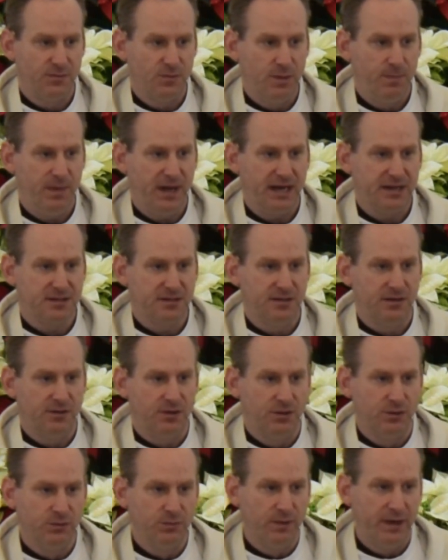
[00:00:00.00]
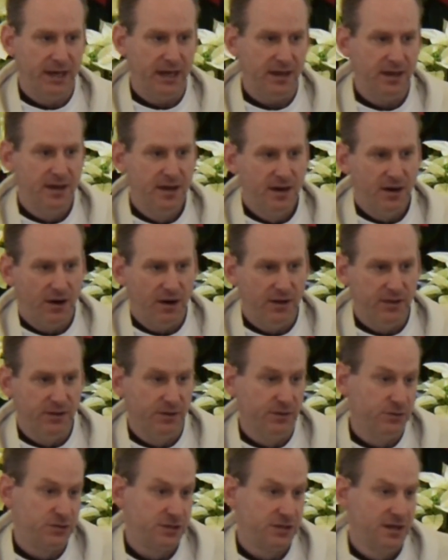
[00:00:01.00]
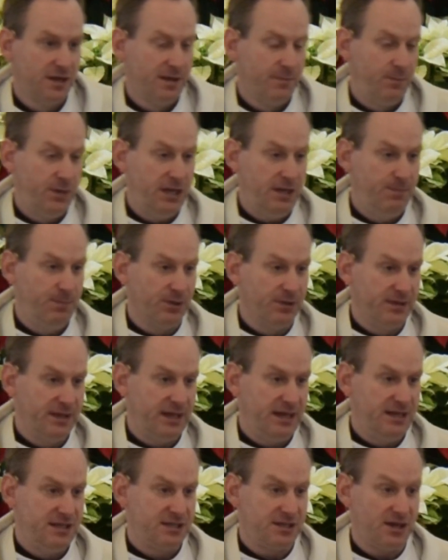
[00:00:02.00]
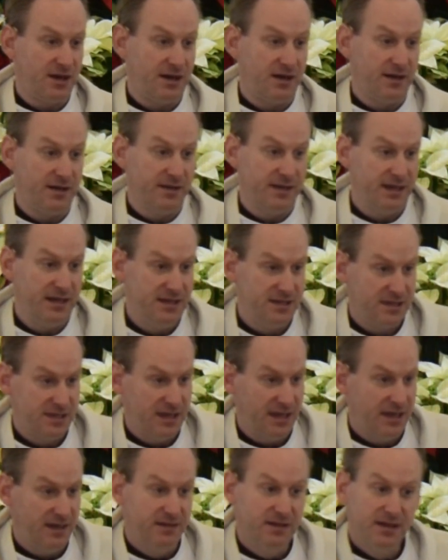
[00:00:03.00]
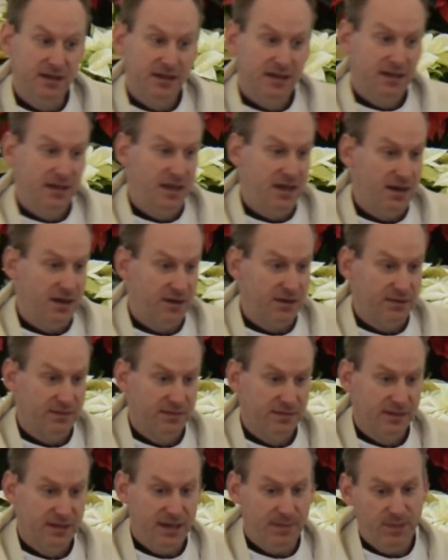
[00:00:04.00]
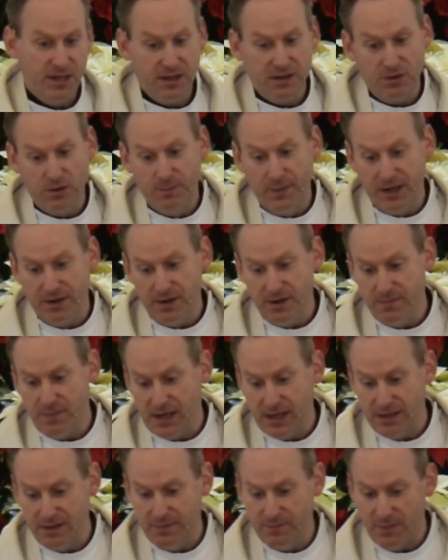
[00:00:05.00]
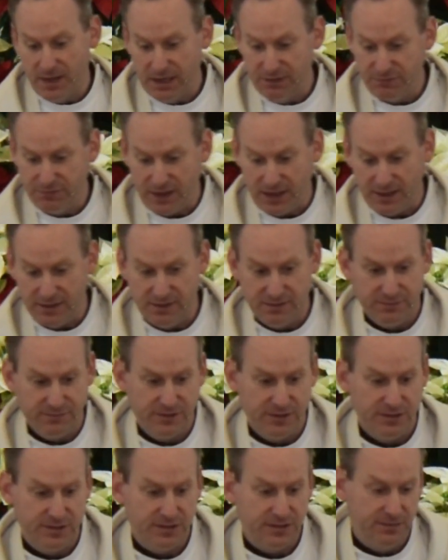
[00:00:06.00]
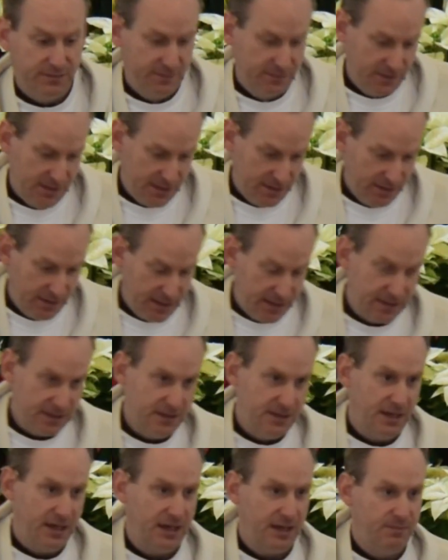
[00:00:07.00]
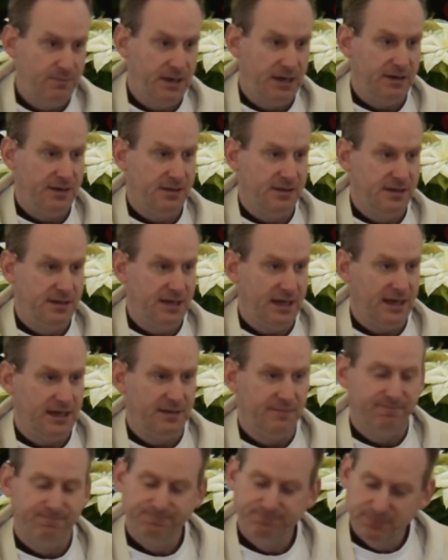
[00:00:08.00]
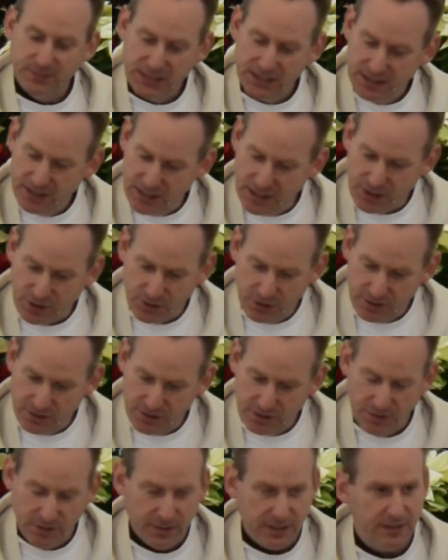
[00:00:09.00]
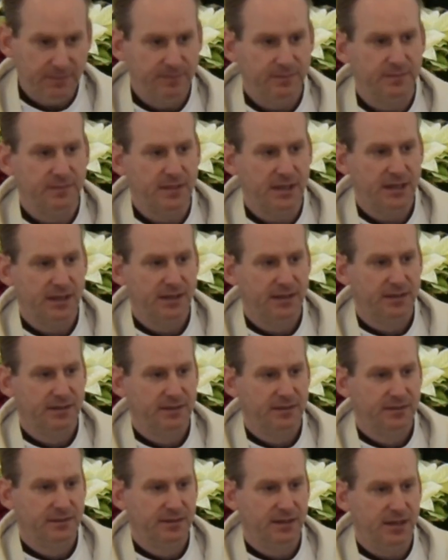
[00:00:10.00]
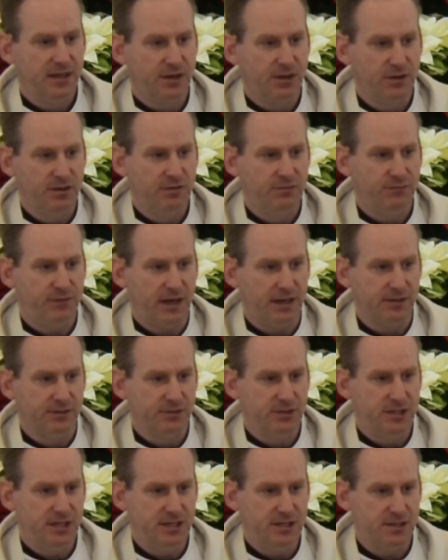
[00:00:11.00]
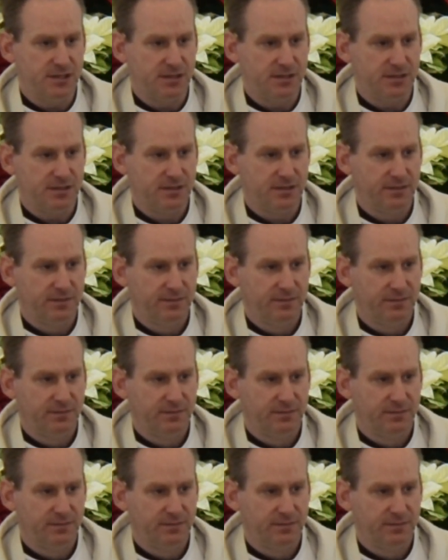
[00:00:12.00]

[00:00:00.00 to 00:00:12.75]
And went back to their old way. Or those people that he saw that he said, let me go bury my father first. Let the dead bury the dead. He couldn't do it. He couldn't follow Jesus.